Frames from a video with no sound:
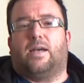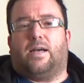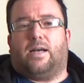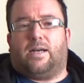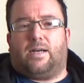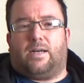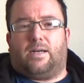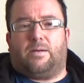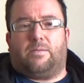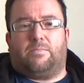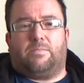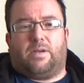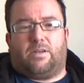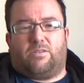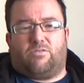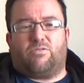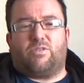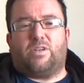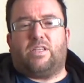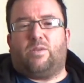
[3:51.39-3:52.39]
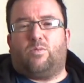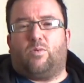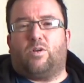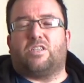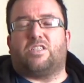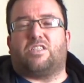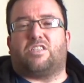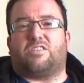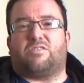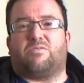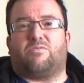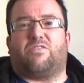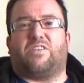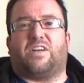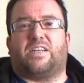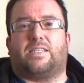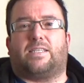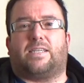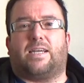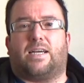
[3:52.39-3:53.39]
It really was
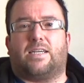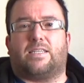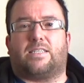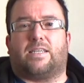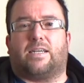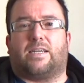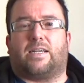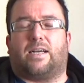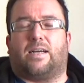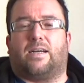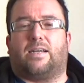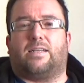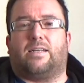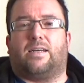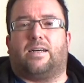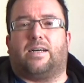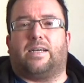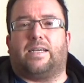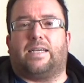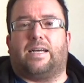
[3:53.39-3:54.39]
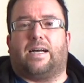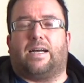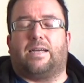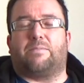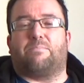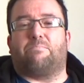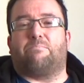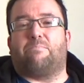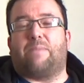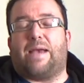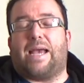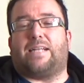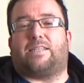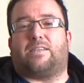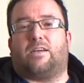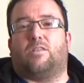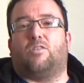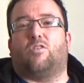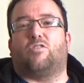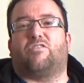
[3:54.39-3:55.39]
fantastic, and I
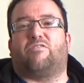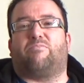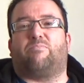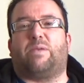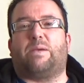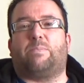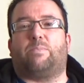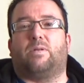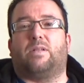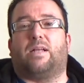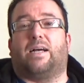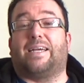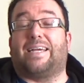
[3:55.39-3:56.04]
met a lot of people.